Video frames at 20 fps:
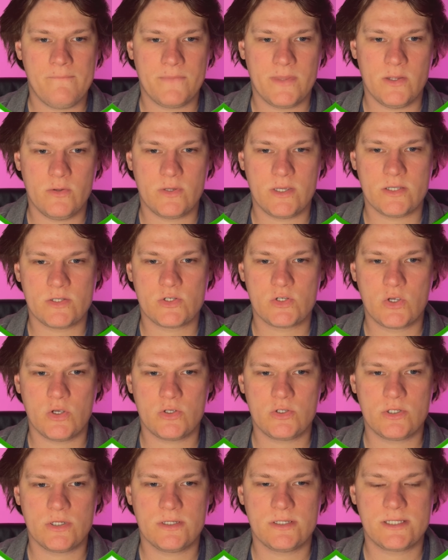Then you can
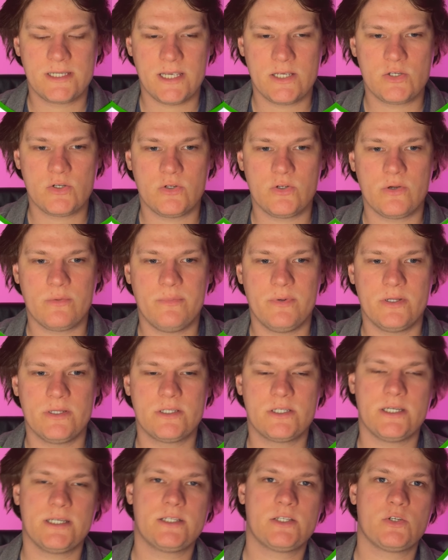schedule your
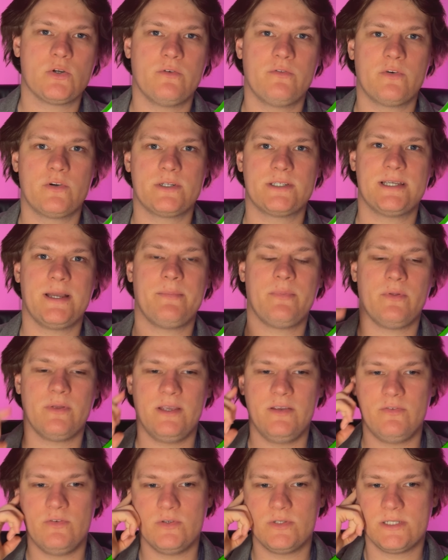budget. So for example,
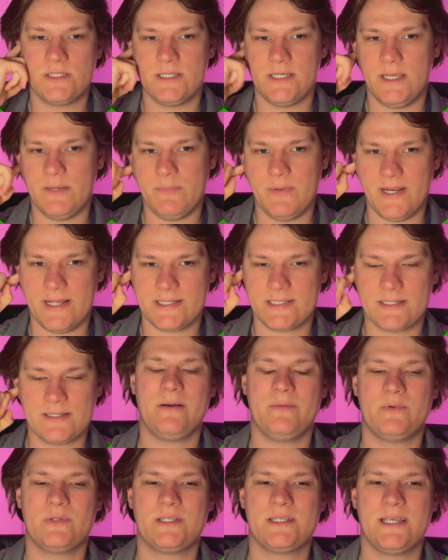if you see, but I
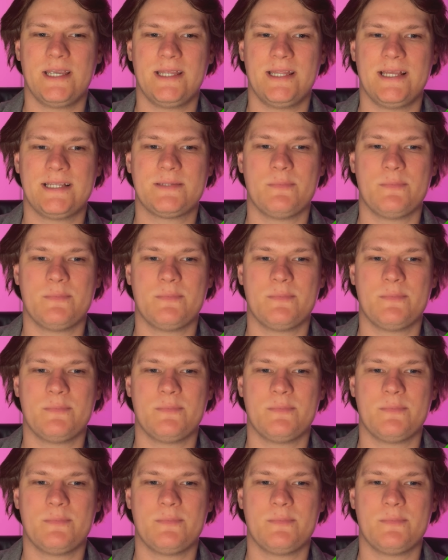would say that's